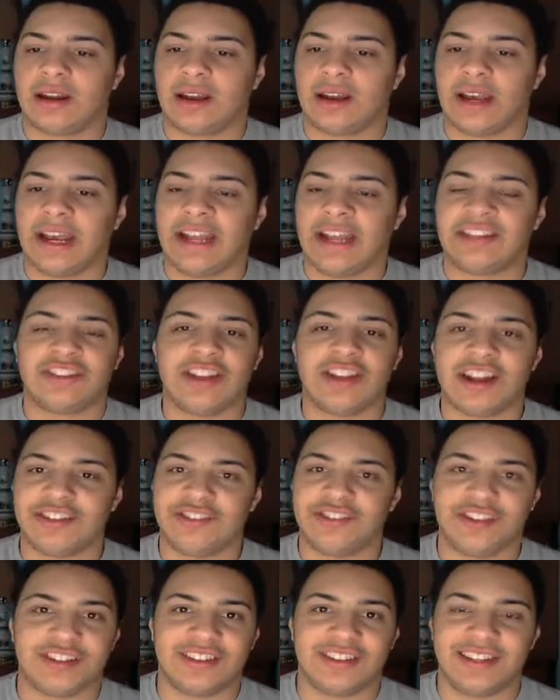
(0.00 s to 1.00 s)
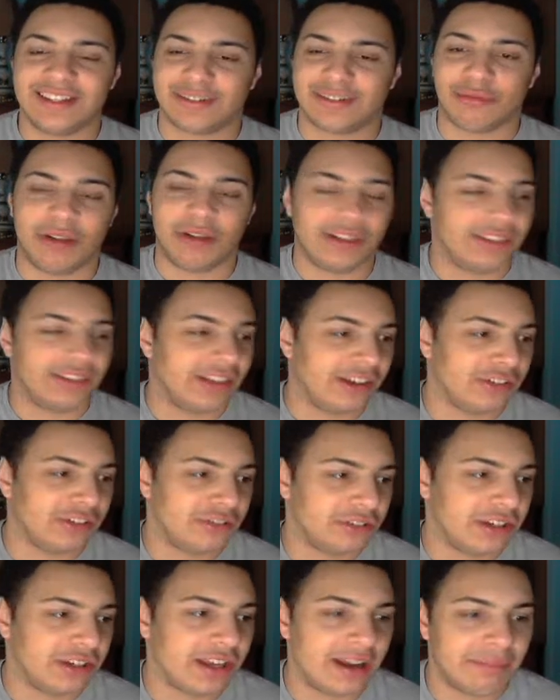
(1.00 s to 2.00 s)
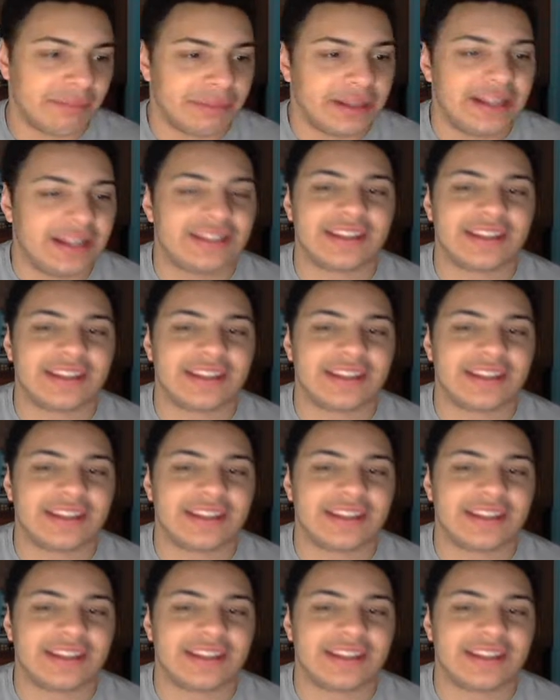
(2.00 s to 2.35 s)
it's not just this one luxury company.